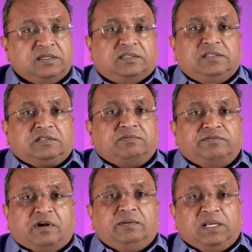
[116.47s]
It's just a
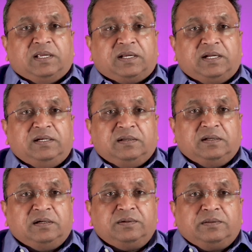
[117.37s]
formula, right?
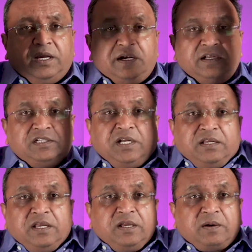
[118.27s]
Do they
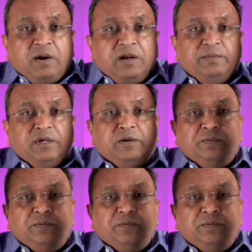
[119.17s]
understand the economy of